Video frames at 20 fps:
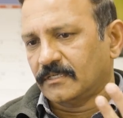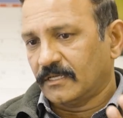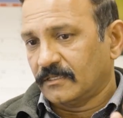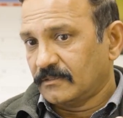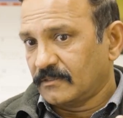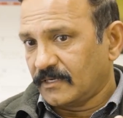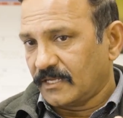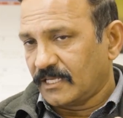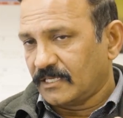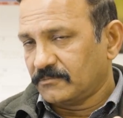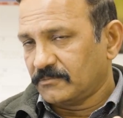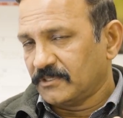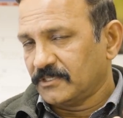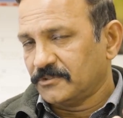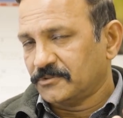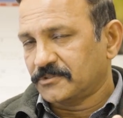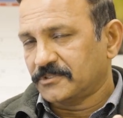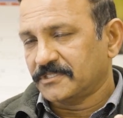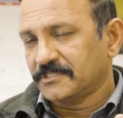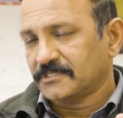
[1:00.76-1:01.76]
other animal
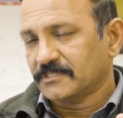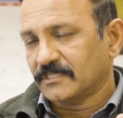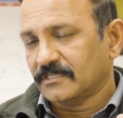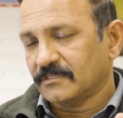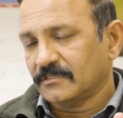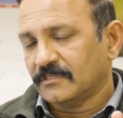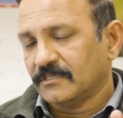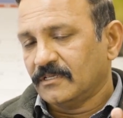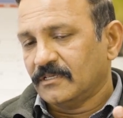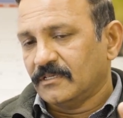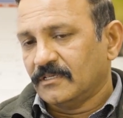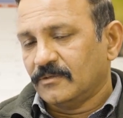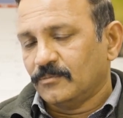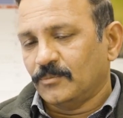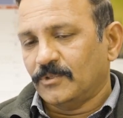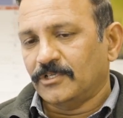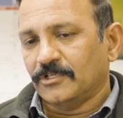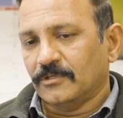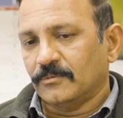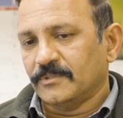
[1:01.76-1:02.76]
nutrition,
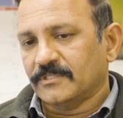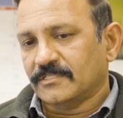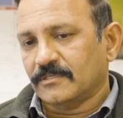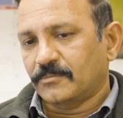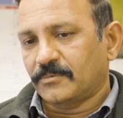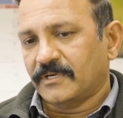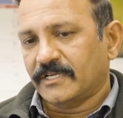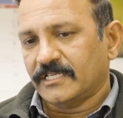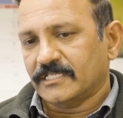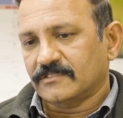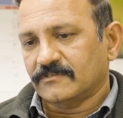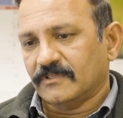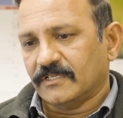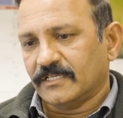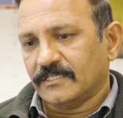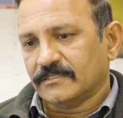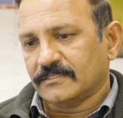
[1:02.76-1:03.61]
but you'll be surprised when I